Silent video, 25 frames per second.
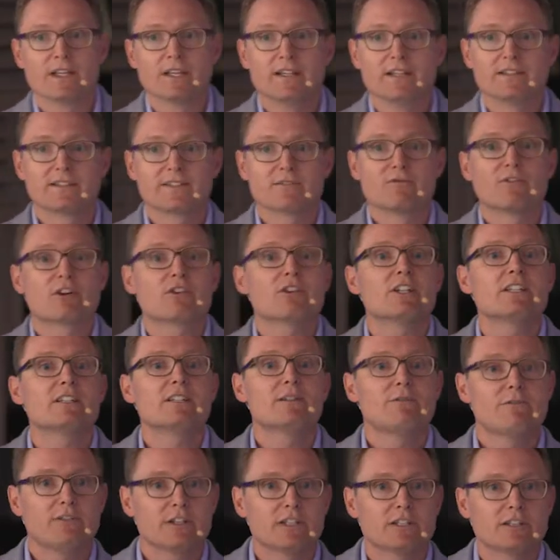it's very
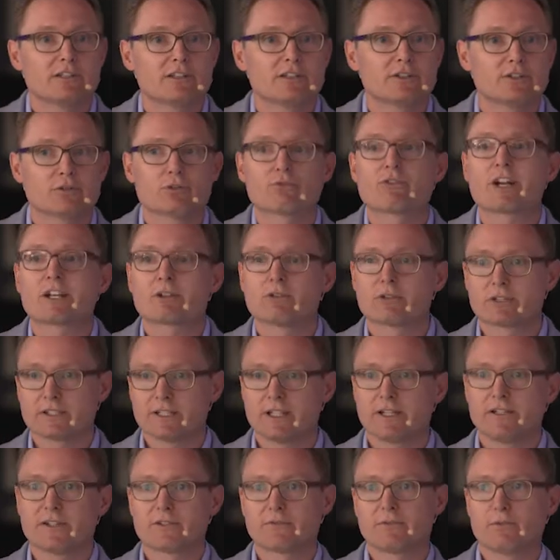difficult to
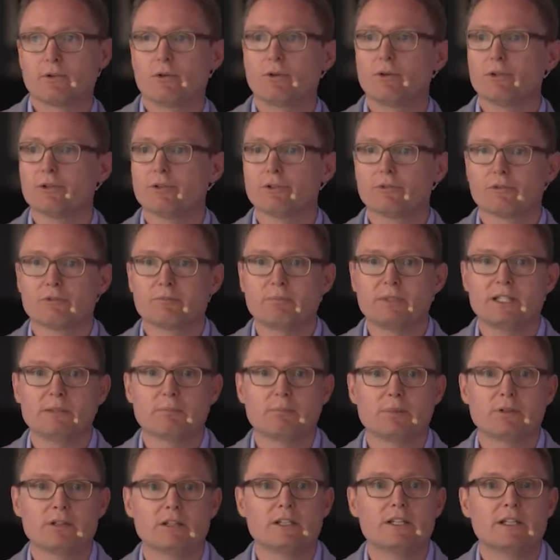recognize for all those
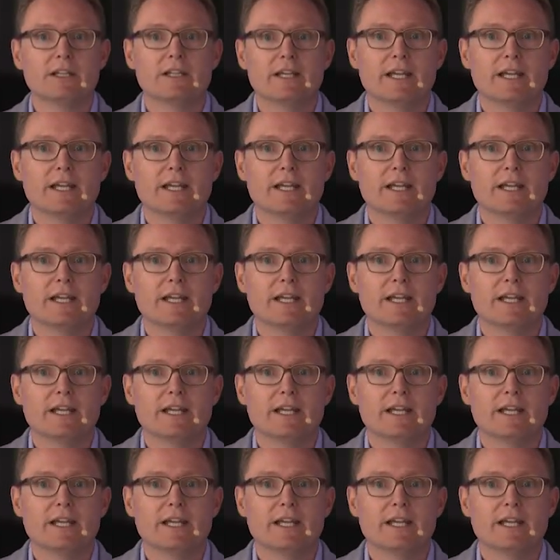people.